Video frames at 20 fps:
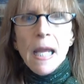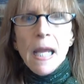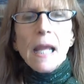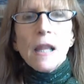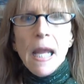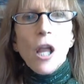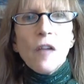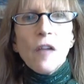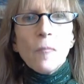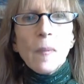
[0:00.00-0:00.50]

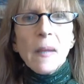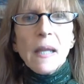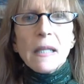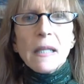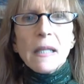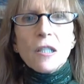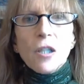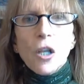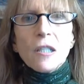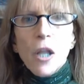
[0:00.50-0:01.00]
and life
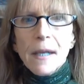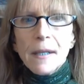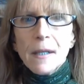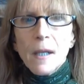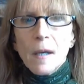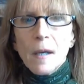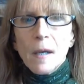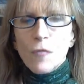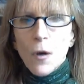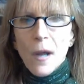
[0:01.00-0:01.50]
begins to
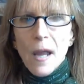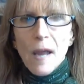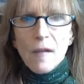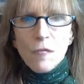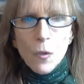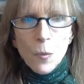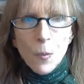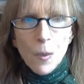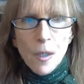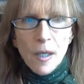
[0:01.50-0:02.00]
lighten up for
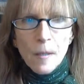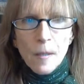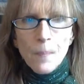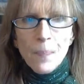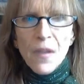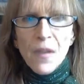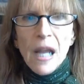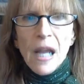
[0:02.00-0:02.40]
everyone.